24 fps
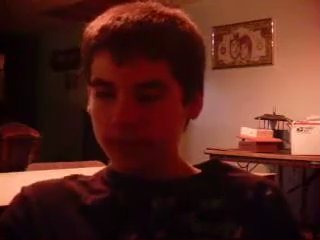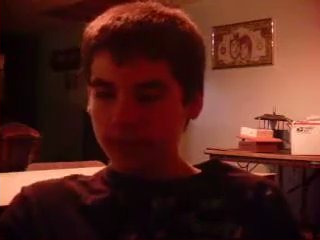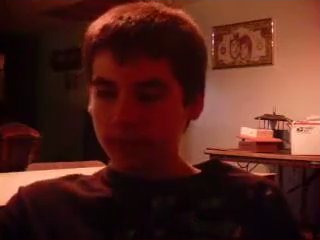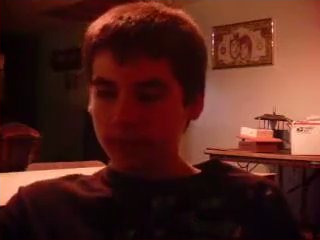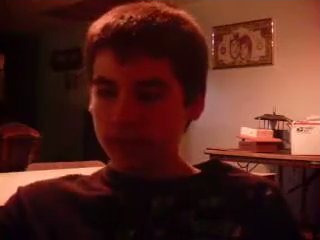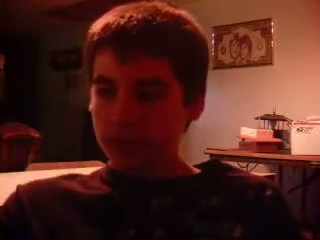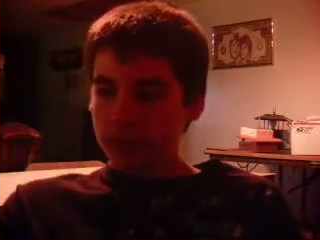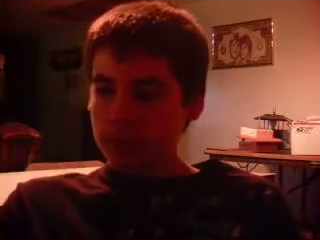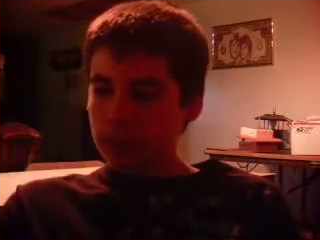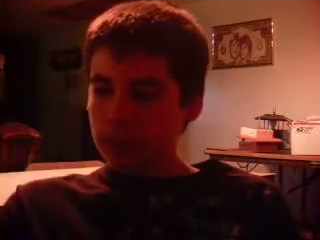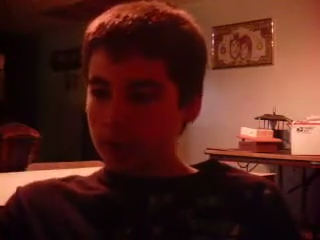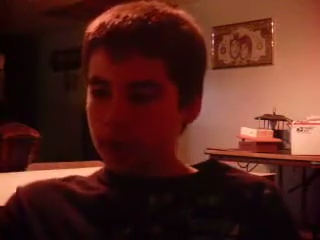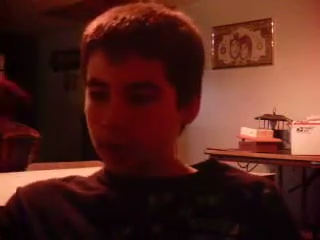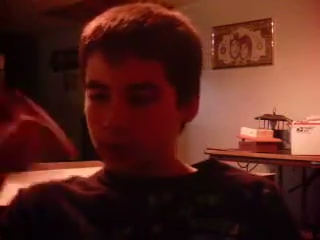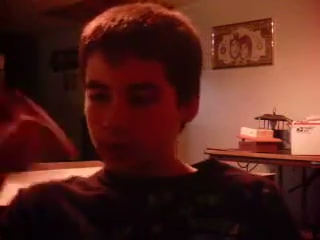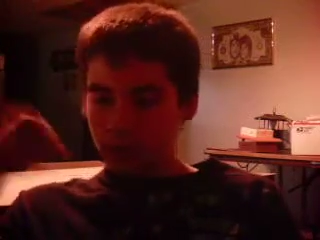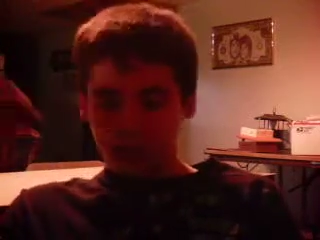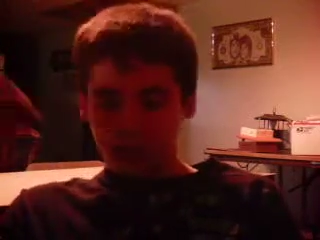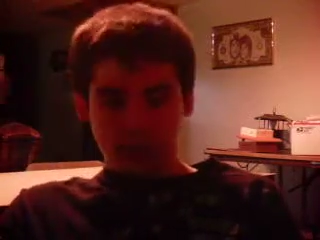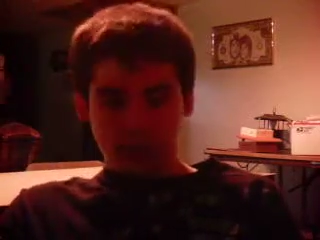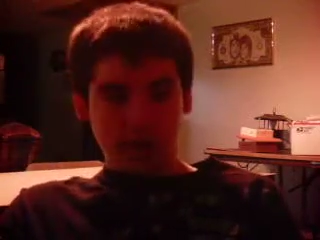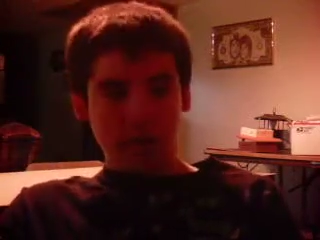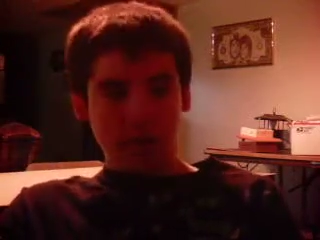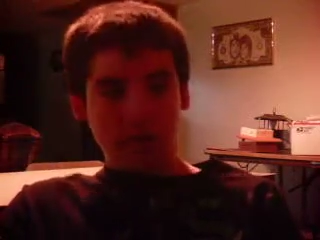So
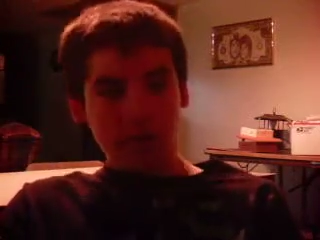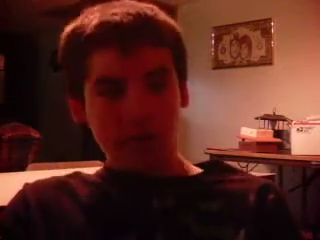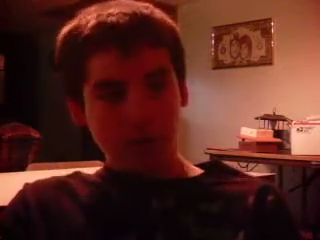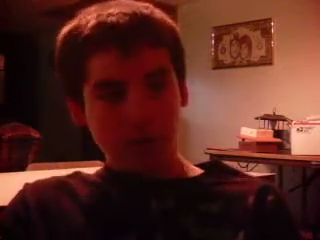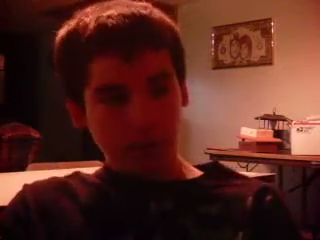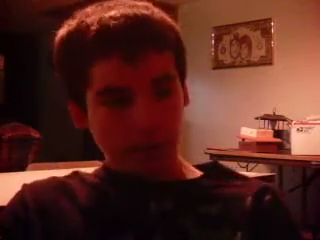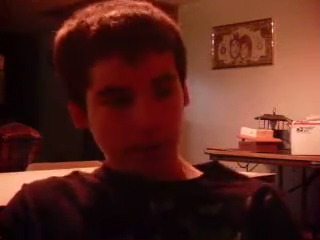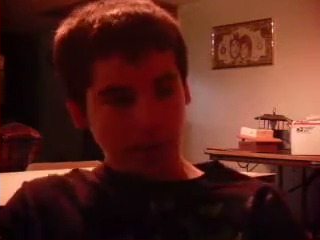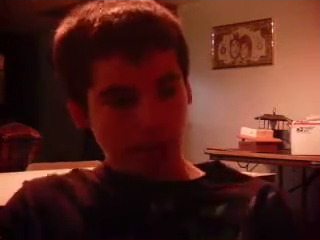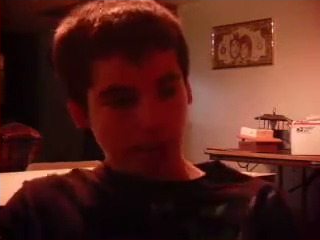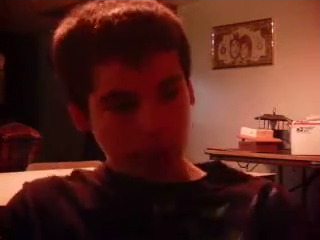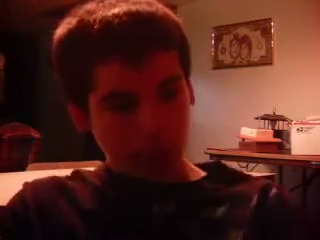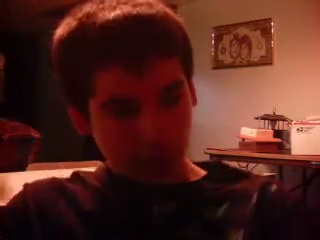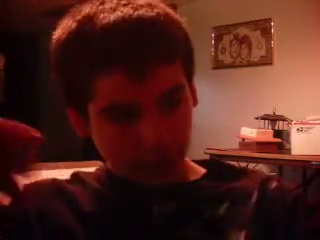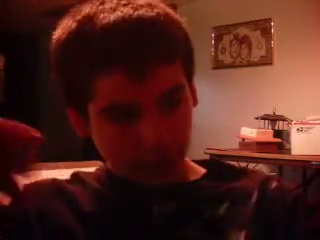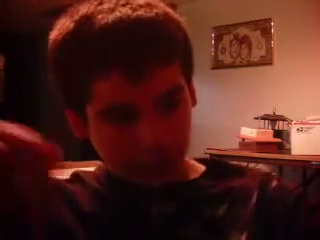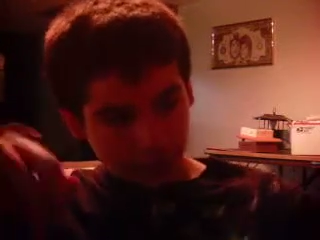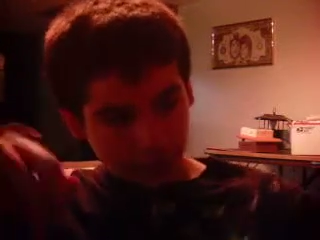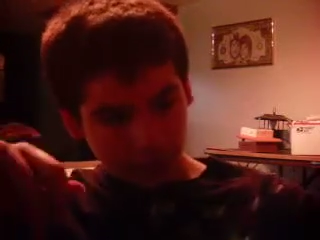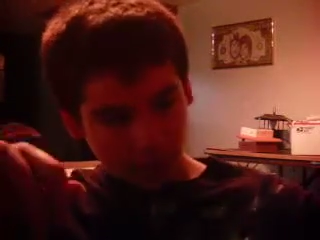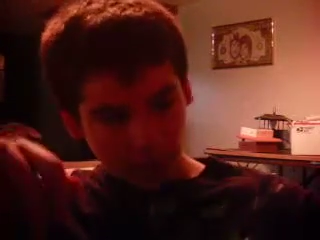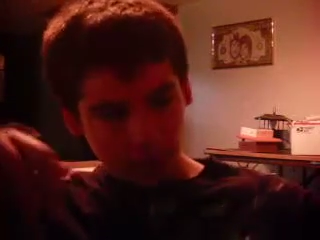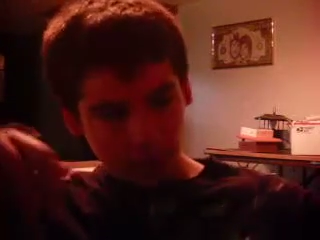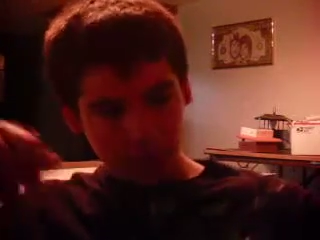stay tuned guys.
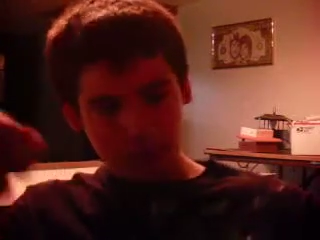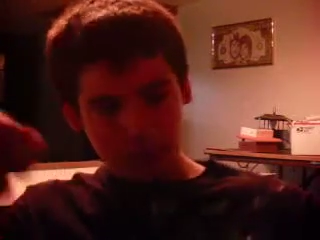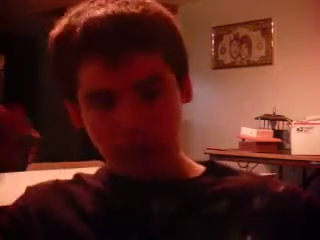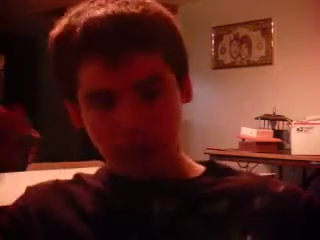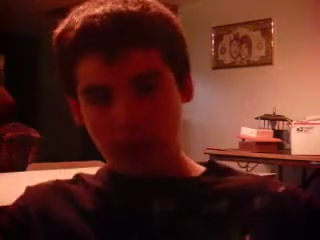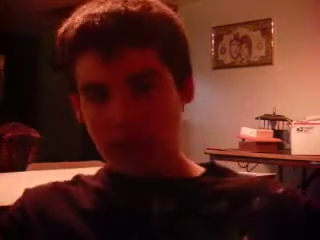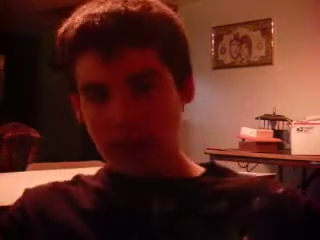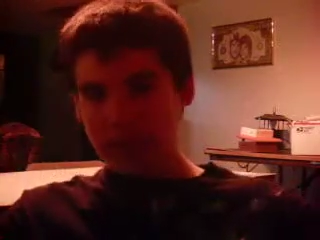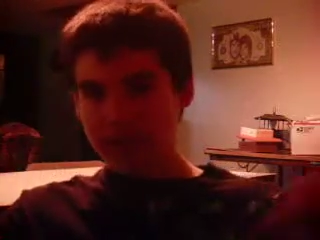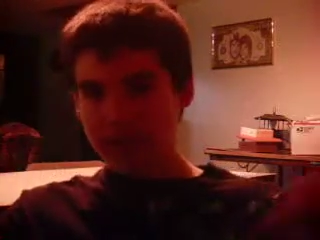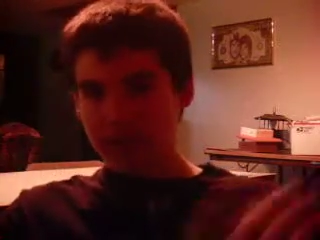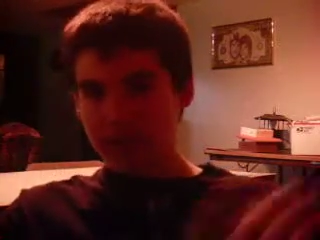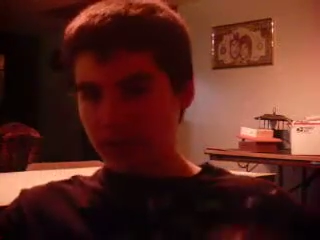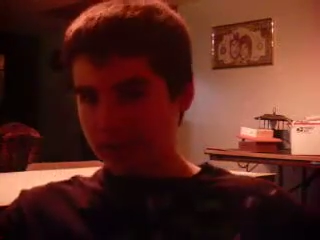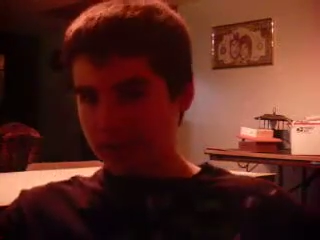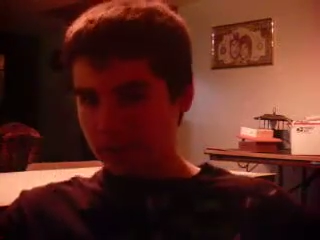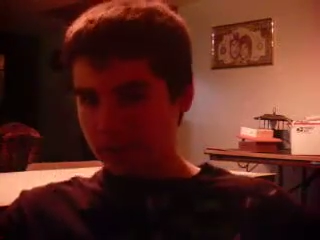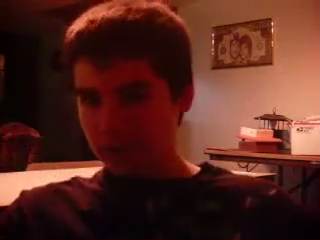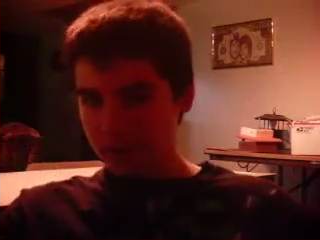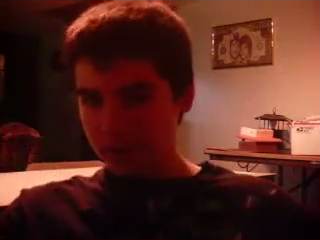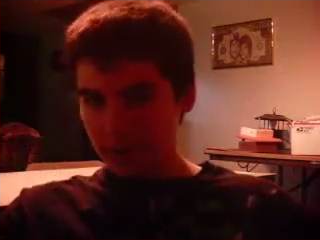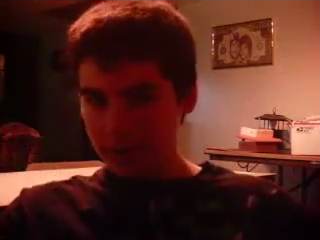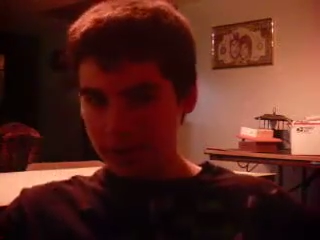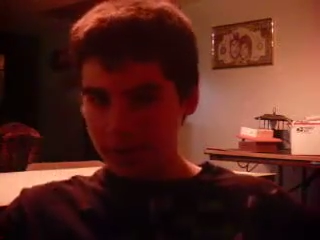I already watched like
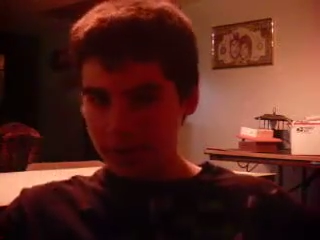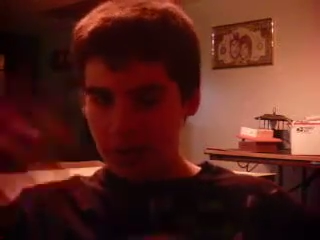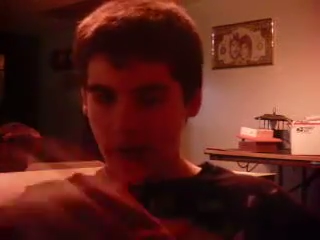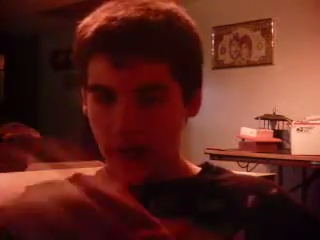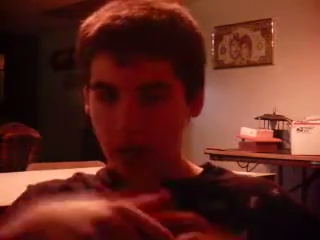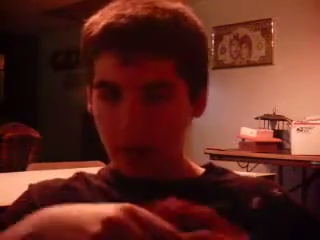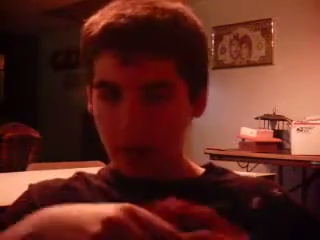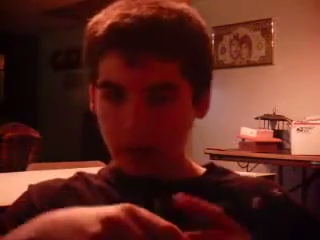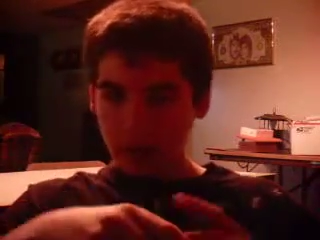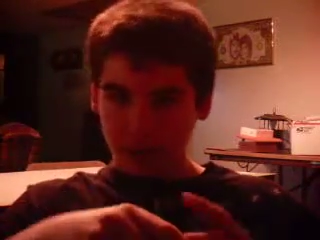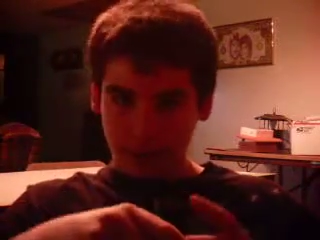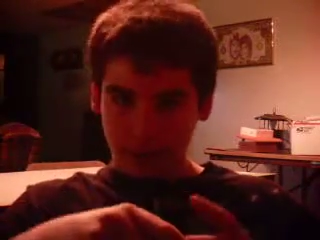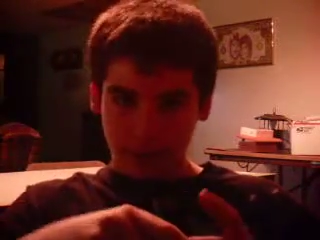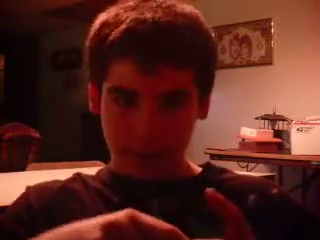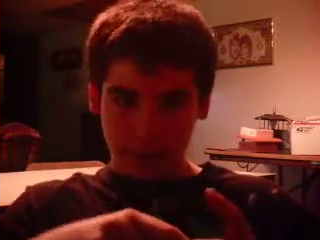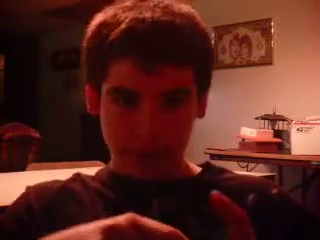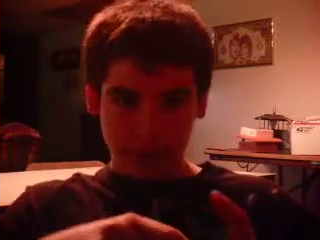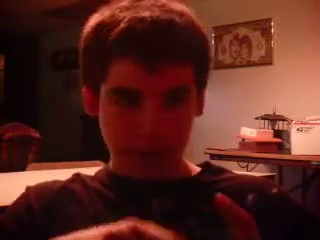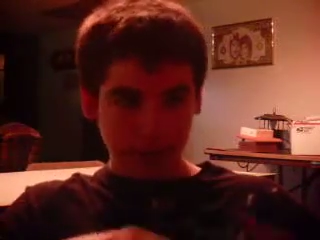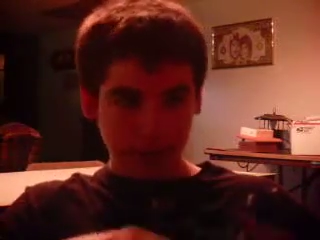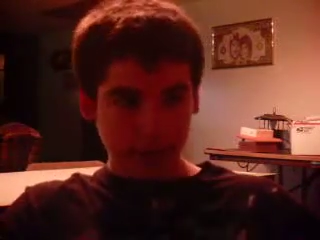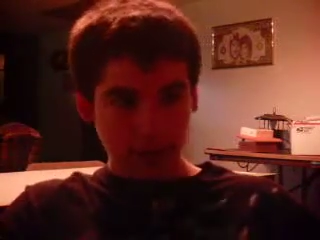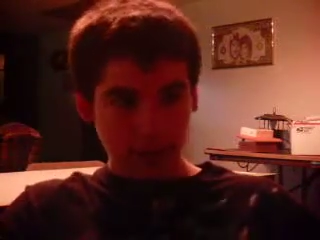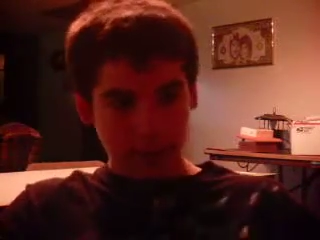three times already
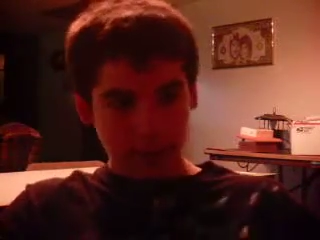that